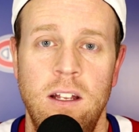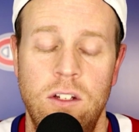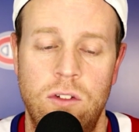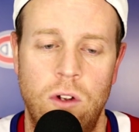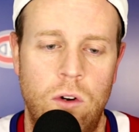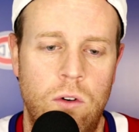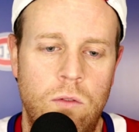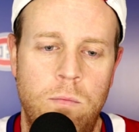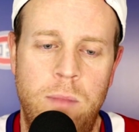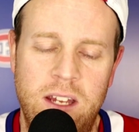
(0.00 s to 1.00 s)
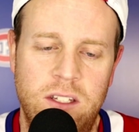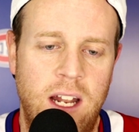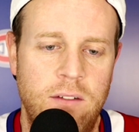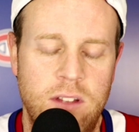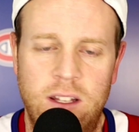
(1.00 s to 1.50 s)
So based
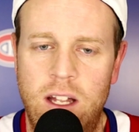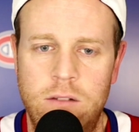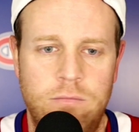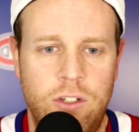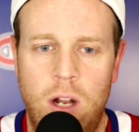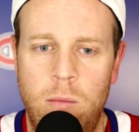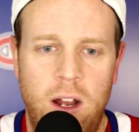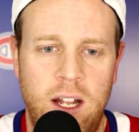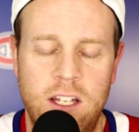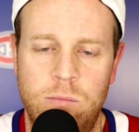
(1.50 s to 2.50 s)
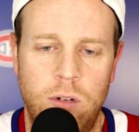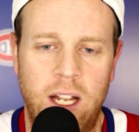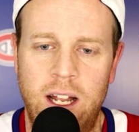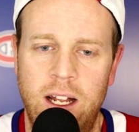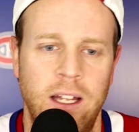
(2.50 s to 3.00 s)
on everything that Sean Monahan's
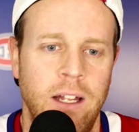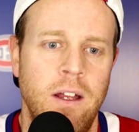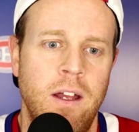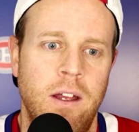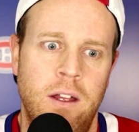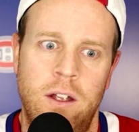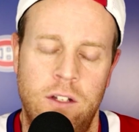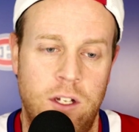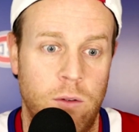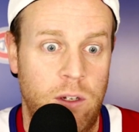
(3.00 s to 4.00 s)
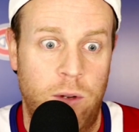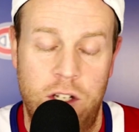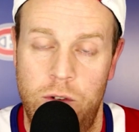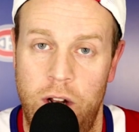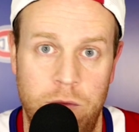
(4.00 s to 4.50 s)
bringing, Do you really
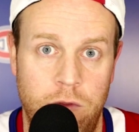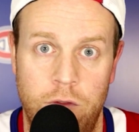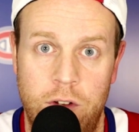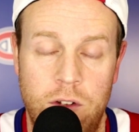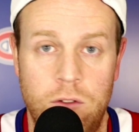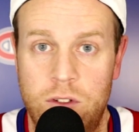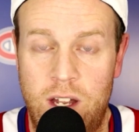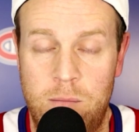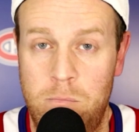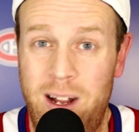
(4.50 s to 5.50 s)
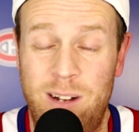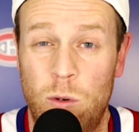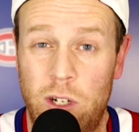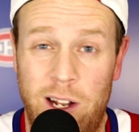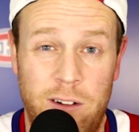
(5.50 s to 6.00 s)
want to trade him for futures that might work